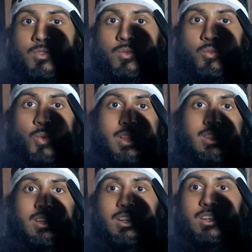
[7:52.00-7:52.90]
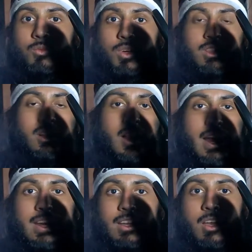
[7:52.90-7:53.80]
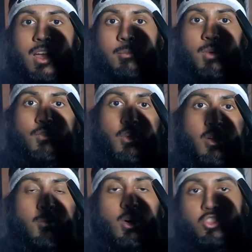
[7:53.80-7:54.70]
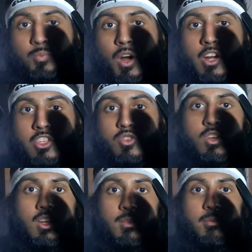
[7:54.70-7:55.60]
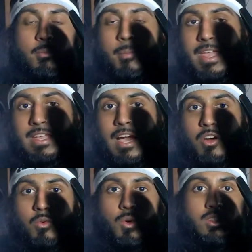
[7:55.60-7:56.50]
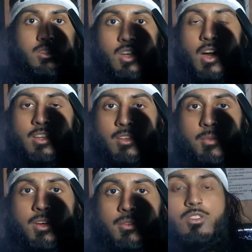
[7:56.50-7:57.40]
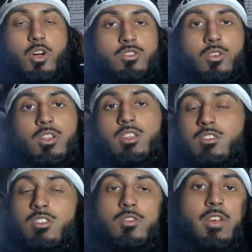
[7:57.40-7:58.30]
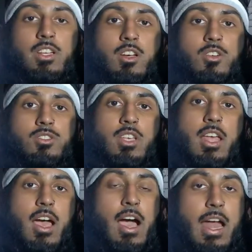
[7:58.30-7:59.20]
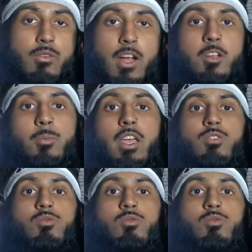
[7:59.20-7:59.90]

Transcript: with the lighting, but for the most part you could make out what they're talking about. Those are really the two videos that I recommend